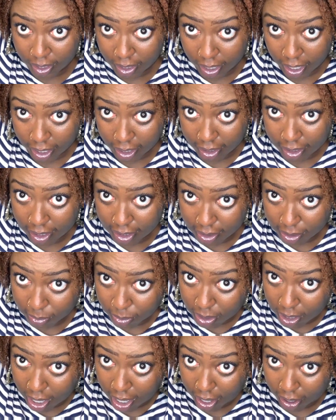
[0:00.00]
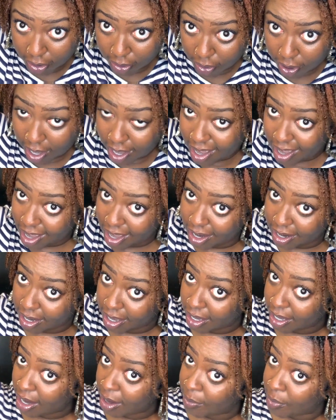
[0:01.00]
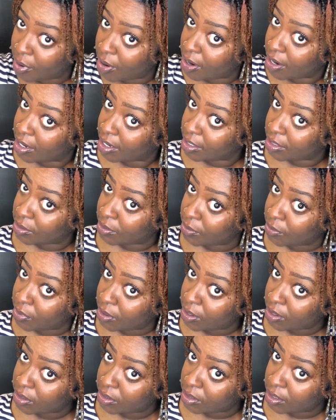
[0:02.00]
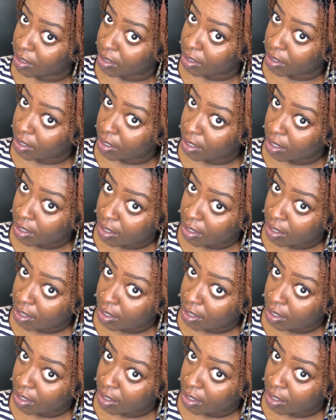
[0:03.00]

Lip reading: Like this one, I don't know how the heck I parted this one. Where is it?